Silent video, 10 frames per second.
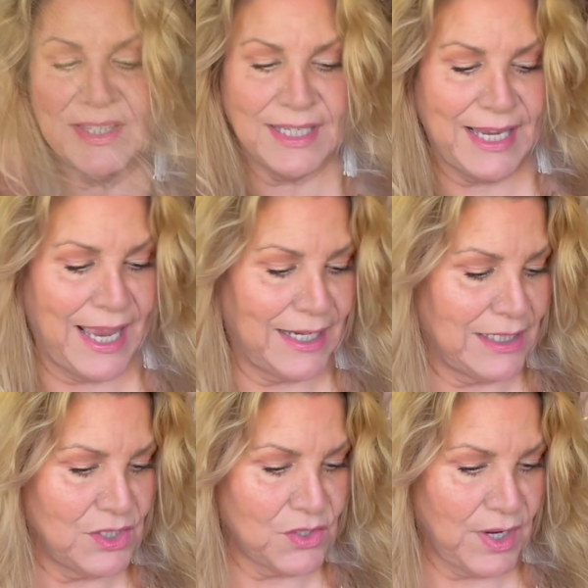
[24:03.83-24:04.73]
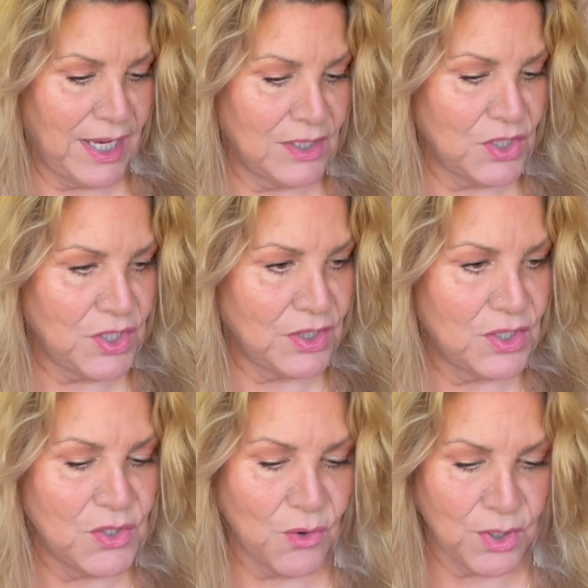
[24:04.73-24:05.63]
the cat in, so I had to shut the
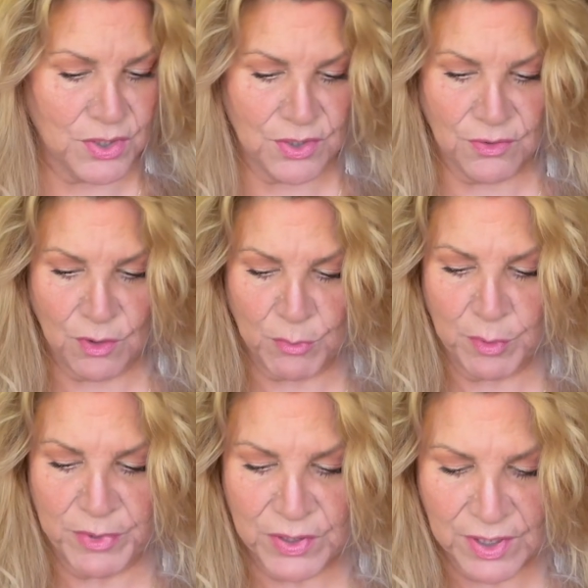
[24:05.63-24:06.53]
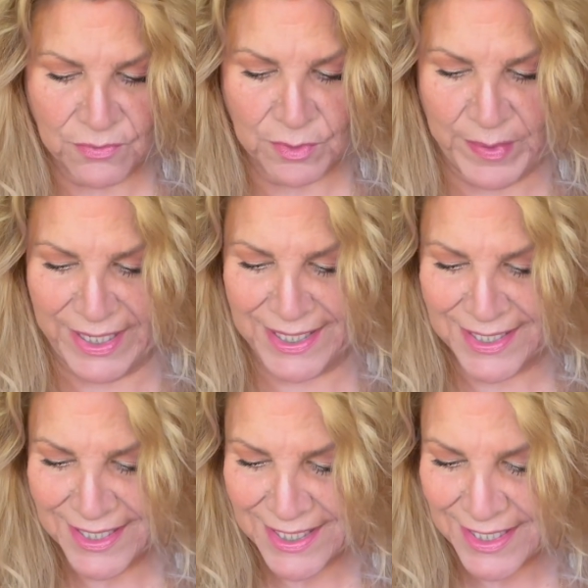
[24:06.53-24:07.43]
door, so no more music for me.
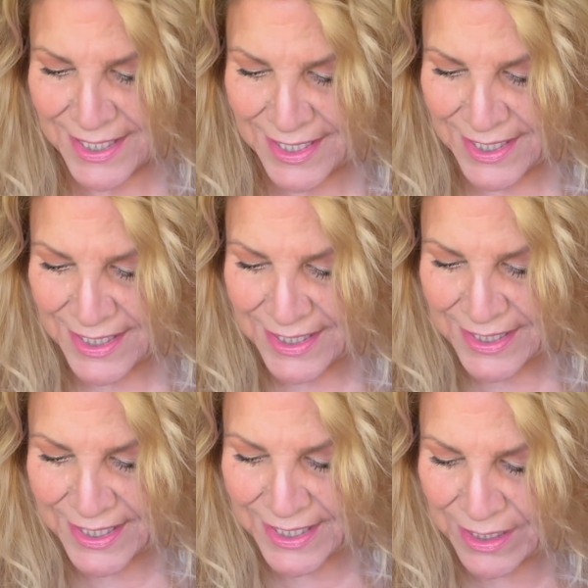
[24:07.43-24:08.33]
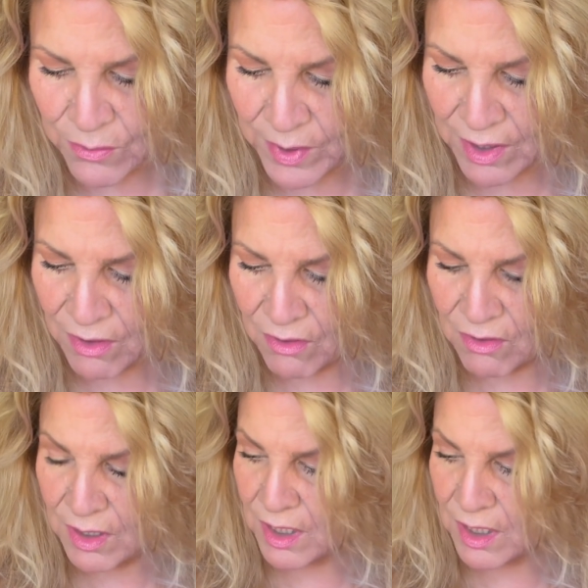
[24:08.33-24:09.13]
He will